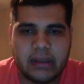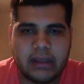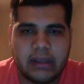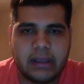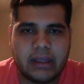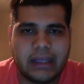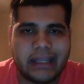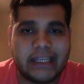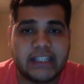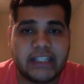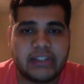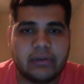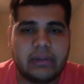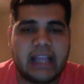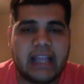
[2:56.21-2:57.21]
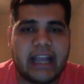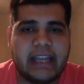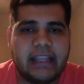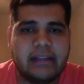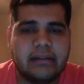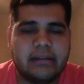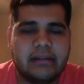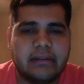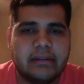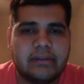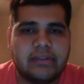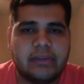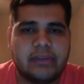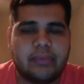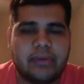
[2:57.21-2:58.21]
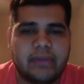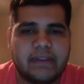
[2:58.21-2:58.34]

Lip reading: additional lighting to improve the